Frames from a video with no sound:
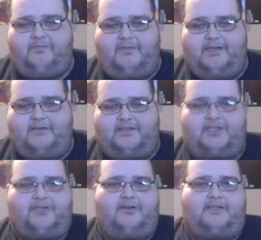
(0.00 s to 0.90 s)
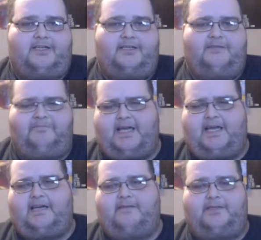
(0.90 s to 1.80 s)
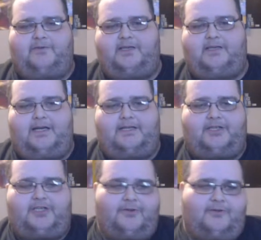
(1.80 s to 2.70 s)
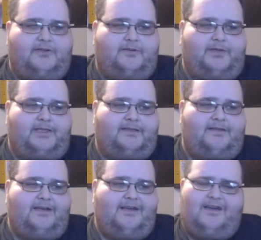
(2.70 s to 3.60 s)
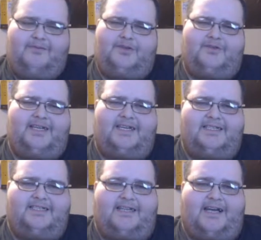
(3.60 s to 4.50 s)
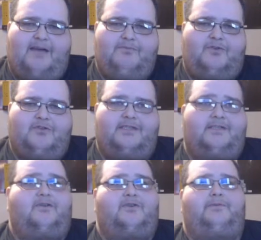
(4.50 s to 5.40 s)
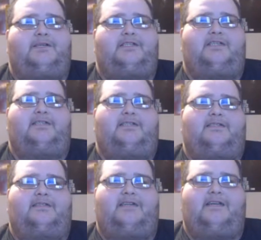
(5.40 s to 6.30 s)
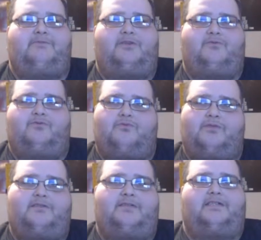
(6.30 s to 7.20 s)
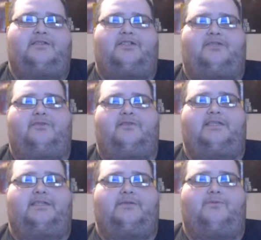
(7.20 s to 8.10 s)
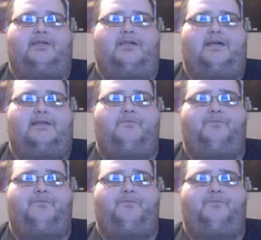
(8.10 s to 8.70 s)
you know, destruction and mayhem and whatnot, sure, but I'm really not into that. I'm more into RPGs, games with really good stories and whatnot.